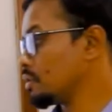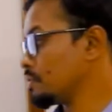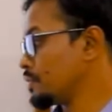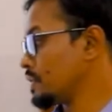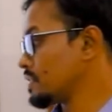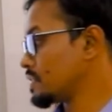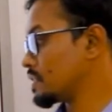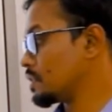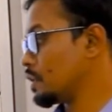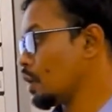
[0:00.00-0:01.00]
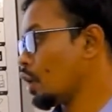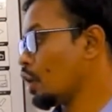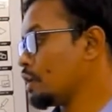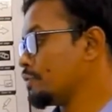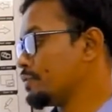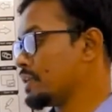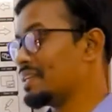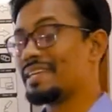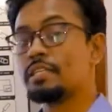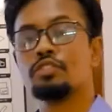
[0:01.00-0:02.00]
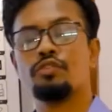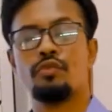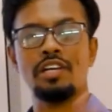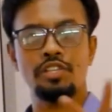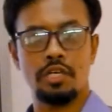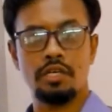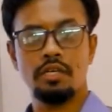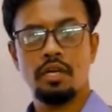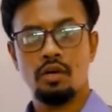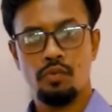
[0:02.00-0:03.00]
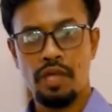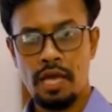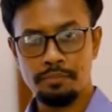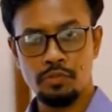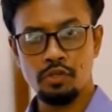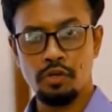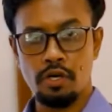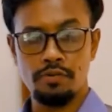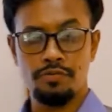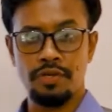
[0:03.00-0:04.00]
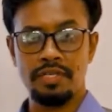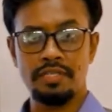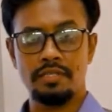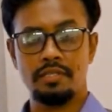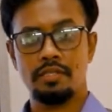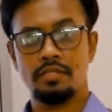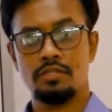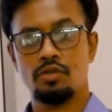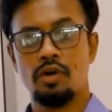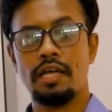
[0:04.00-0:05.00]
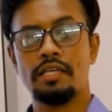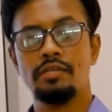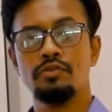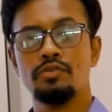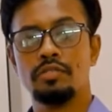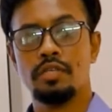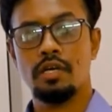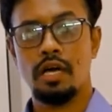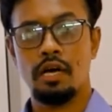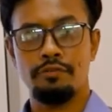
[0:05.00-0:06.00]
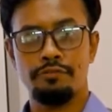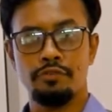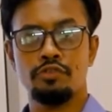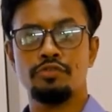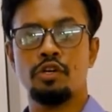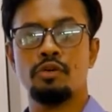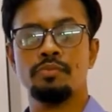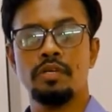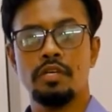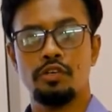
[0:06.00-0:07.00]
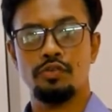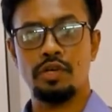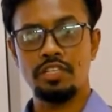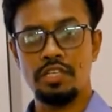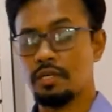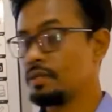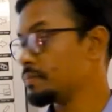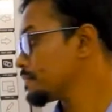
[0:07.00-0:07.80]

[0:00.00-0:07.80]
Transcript: First, oil field in Russia. We have no oil fields, so I use a photo from Russia.